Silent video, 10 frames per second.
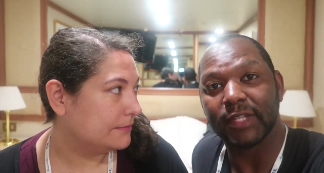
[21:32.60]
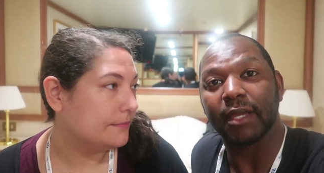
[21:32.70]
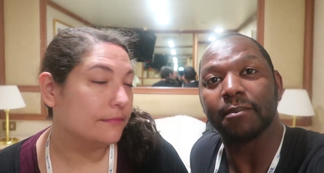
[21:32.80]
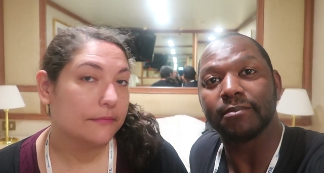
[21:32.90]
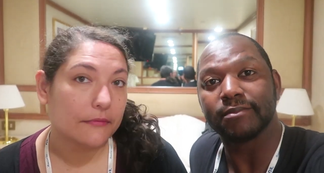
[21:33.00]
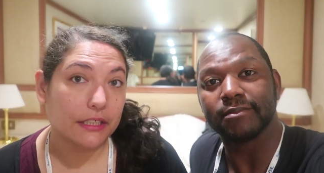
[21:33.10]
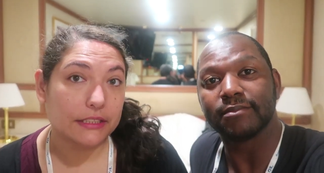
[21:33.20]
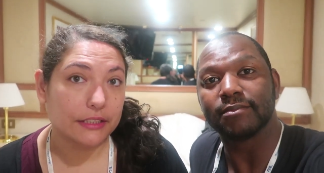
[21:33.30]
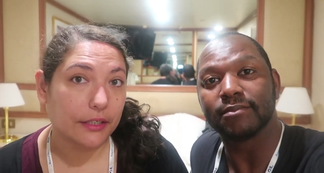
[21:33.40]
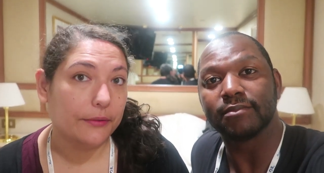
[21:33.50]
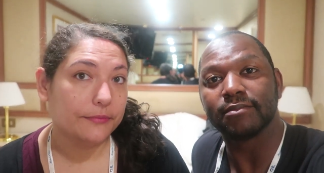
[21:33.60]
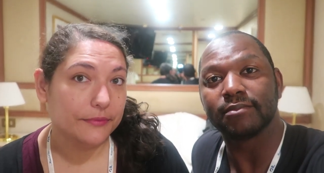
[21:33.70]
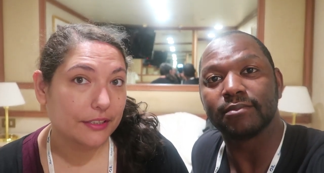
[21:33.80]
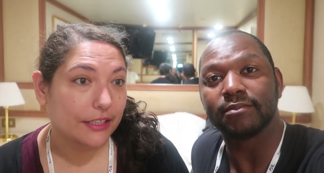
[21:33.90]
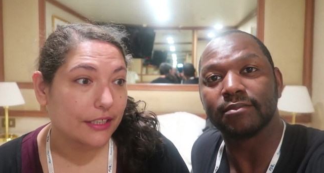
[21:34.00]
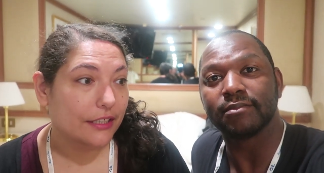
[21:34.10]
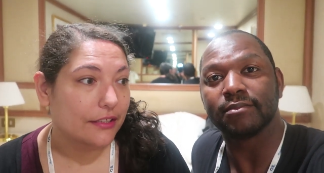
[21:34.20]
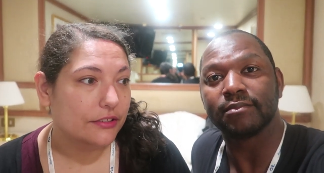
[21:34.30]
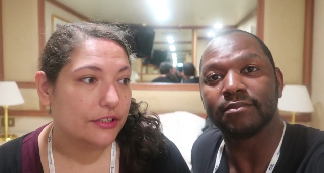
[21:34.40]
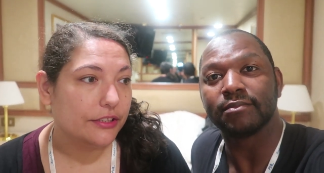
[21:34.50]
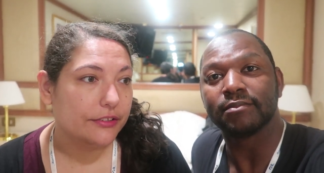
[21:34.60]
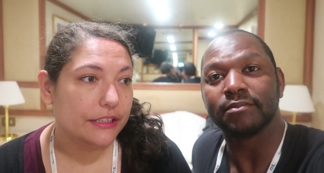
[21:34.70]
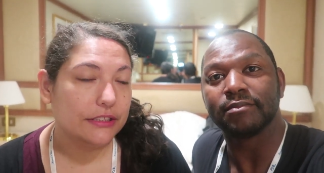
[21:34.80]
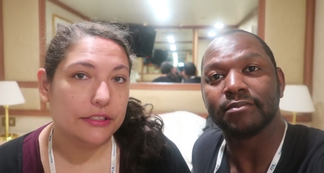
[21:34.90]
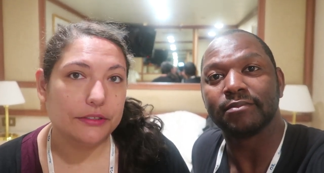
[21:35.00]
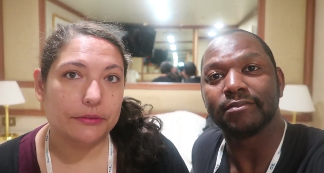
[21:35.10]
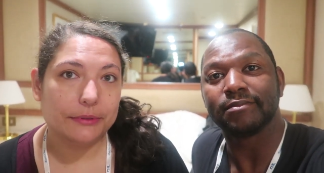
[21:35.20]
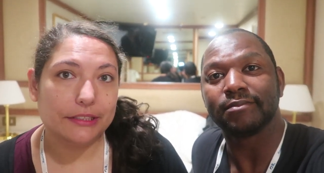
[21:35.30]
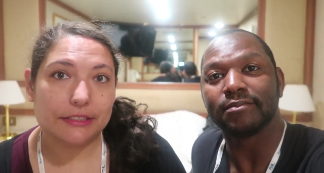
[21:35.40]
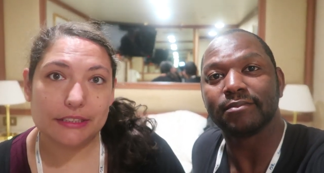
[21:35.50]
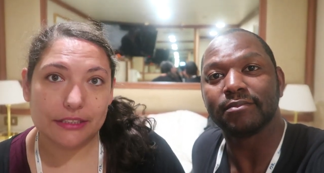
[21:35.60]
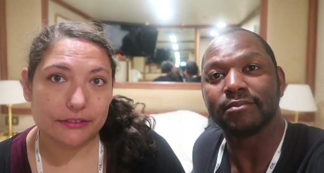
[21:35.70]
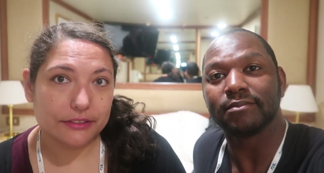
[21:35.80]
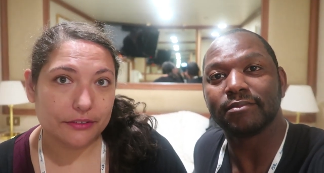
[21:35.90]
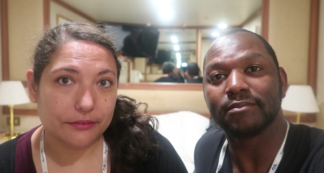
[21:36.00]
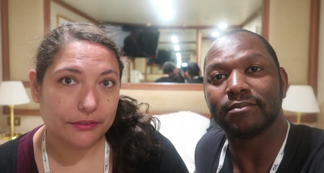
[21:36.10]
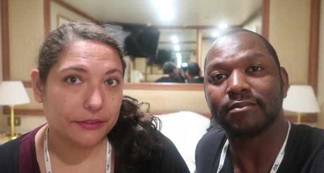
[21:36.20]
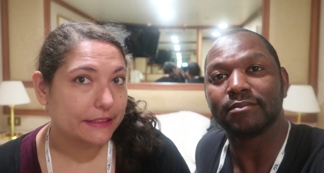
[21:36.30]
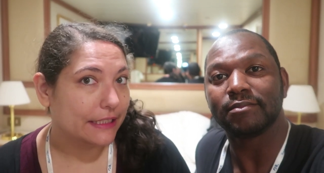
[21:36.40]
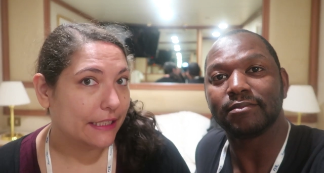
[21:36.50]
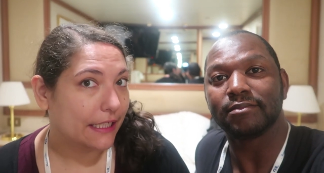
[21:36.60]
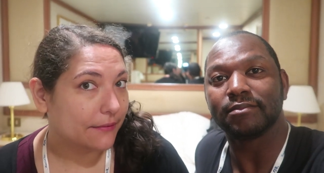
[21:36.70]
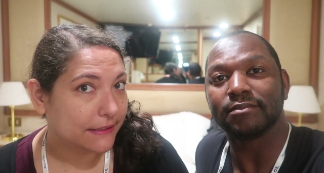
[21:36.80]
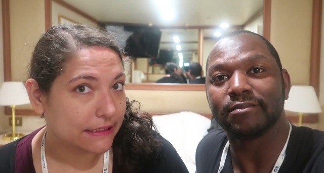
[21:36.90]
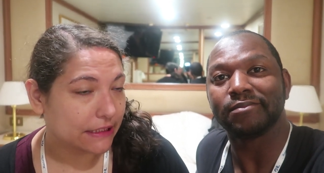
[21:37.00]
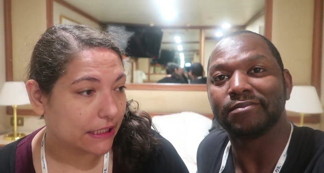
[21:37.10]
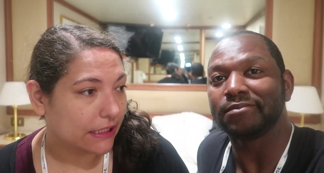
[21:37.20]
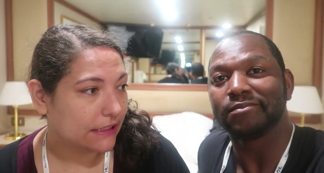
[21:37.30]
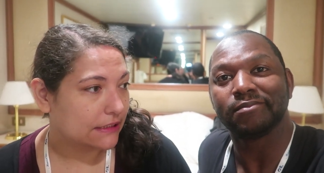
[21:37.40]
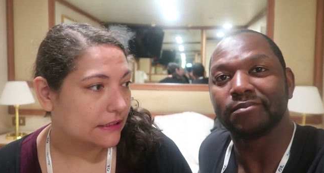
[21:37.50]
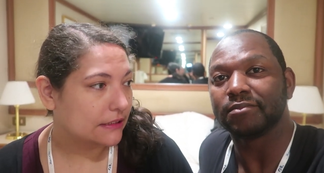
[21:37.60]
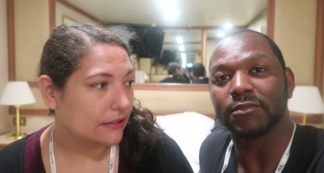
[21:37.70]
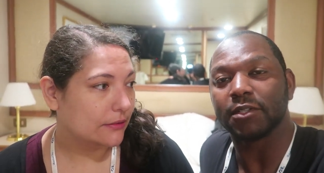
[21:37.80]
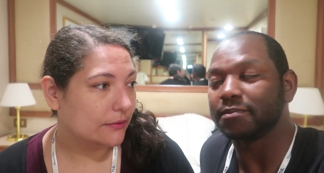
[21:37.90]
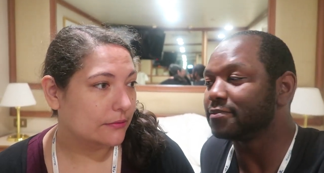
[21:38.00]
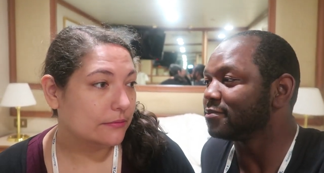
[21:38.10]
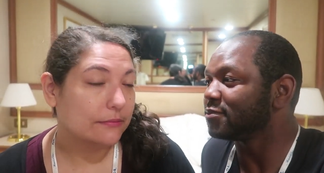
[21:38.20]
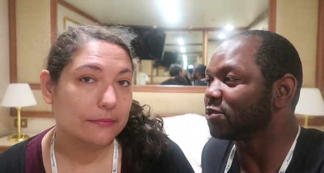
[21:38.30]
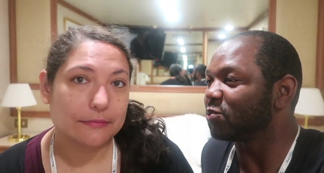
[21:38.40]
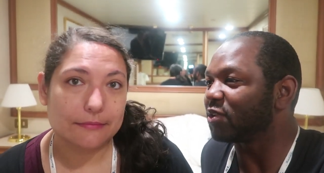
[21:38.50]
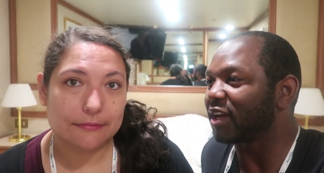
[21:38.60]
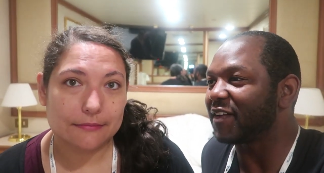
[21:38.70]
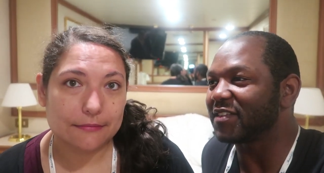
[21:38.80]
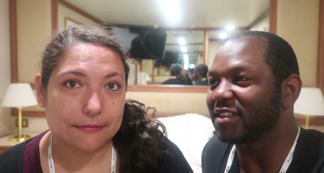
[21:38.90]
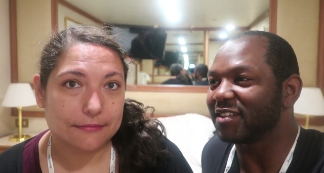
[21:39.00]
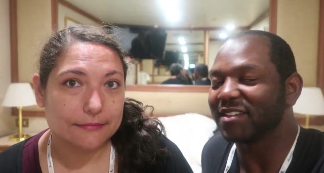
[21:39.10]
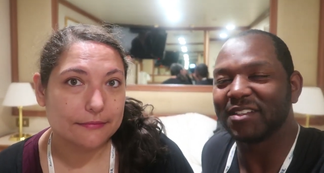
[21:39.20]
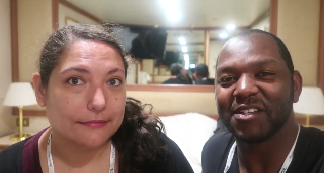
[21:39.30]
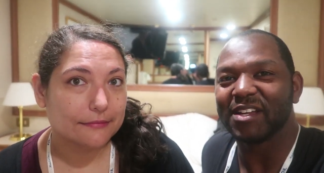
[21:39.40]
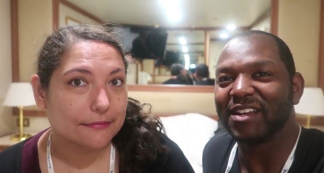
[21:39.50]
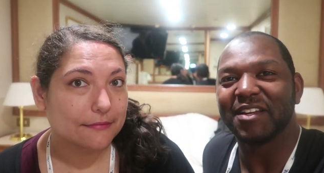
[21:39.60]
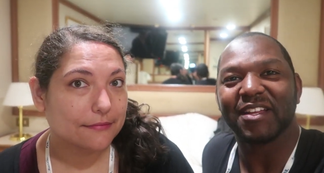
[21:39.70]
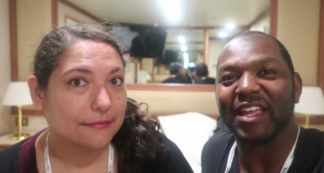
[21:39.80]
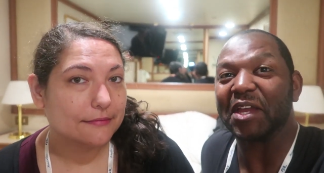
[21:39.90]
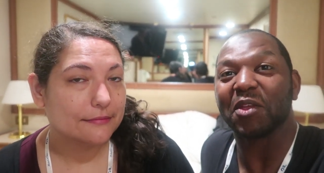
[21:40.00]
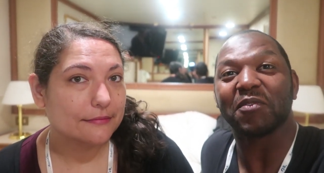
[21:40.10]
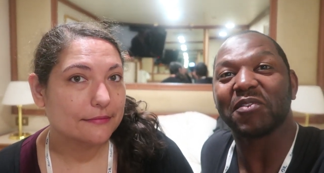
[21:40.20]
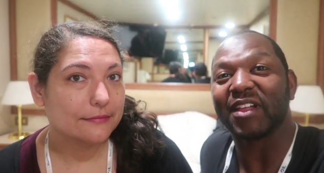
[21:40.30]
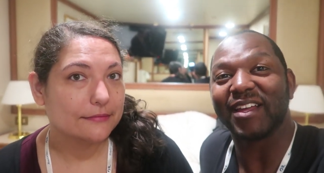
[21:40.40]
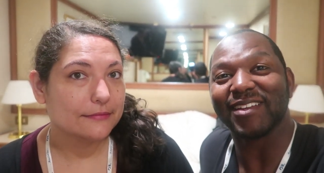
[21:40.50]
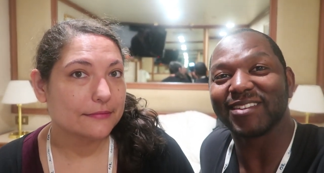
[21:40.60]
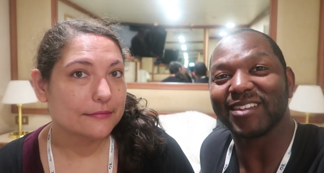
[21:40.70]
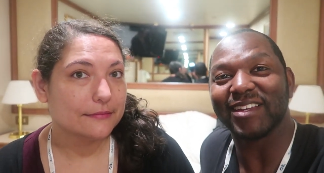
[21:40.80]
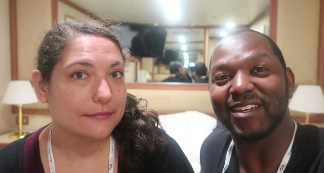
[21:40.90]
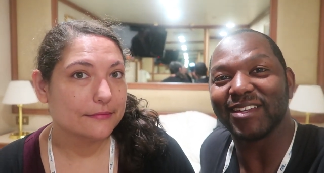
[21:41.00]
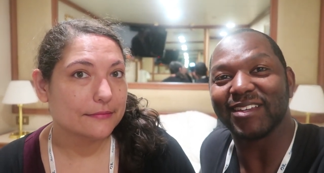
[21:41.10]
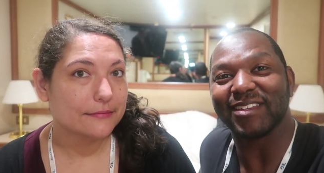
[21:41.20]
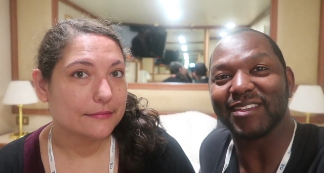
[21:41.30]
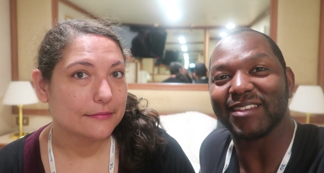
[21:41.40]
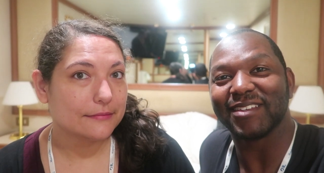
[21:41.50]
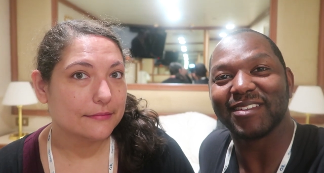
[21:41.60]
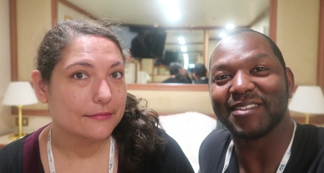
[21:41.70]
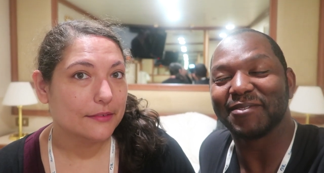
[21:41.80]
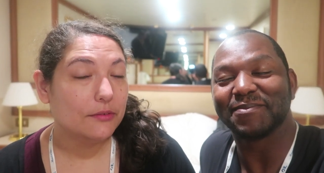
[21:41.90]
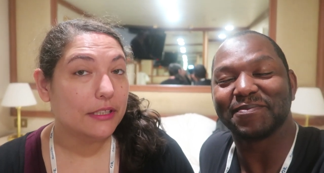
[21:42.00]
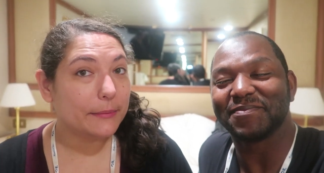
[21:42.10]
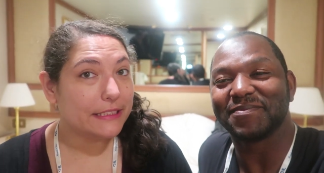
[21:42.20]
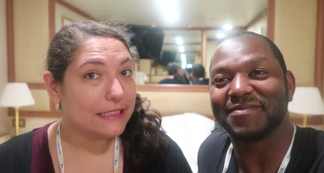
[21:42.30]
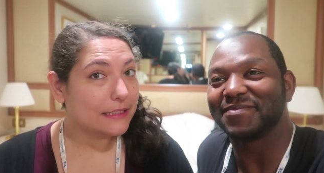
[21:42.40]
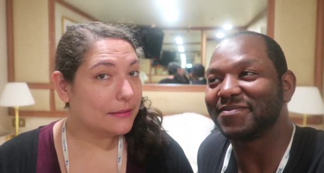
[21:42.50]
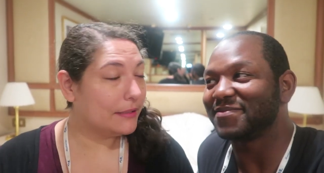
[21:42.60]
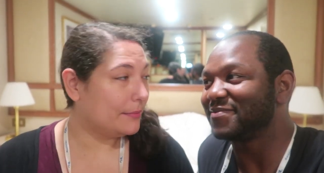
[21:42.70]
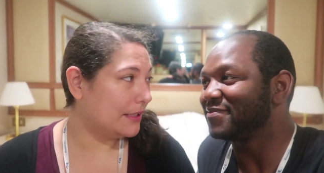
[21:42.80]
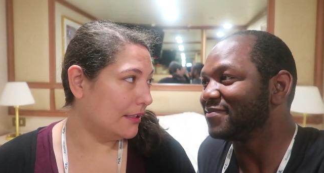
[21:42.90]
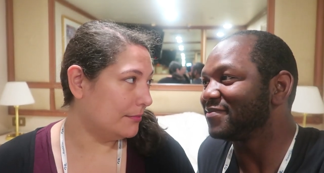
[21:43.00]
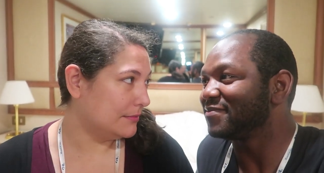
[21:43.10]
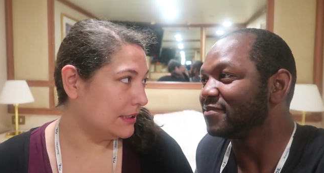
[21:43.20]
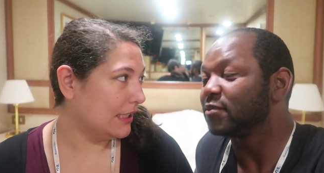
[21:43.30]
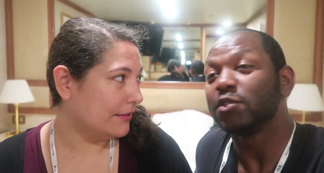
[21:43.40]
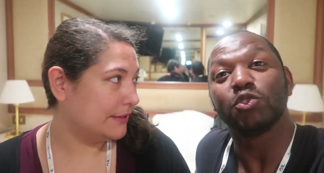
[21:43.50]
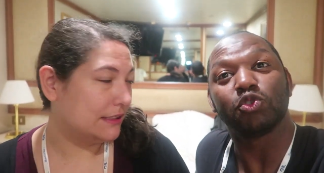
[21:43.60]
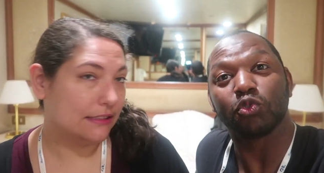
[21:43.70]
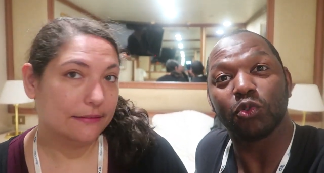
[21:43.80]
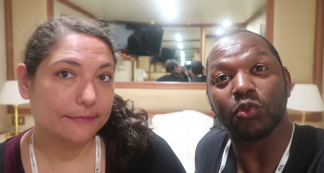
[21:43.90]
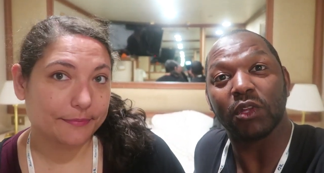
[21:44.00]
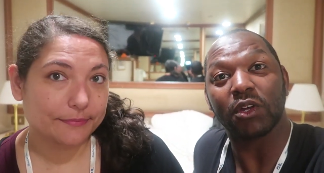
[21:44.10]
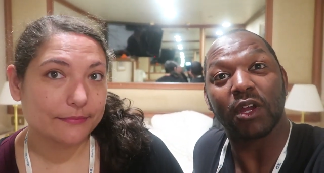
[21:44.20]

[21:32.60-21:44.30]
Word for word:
Speaker 1: Yeah. So those are the only two, but there's those don't cruise out of Galveston yet. So.
Speaker 2: So we're gonna have to get on a flight and
Speaker 1: well, MSCs maybe come to Galveston. True,
Speaker 2: they're